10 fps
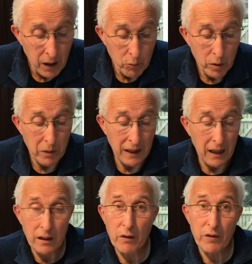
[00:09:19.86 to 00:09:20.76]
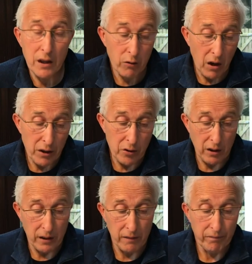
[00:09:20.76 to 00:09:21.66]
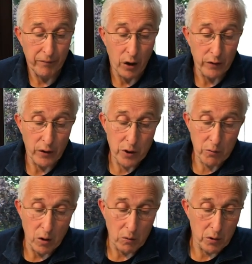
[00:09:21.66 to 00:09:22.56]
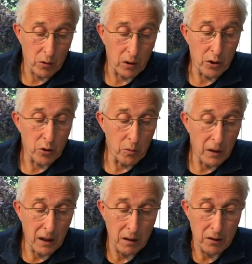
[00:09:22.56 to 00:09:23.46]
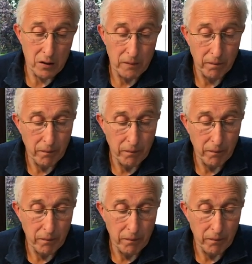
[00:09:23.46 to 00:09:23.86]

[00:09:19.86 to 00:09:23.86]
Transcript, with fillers: We began very gradually. Our first walk was only two miles,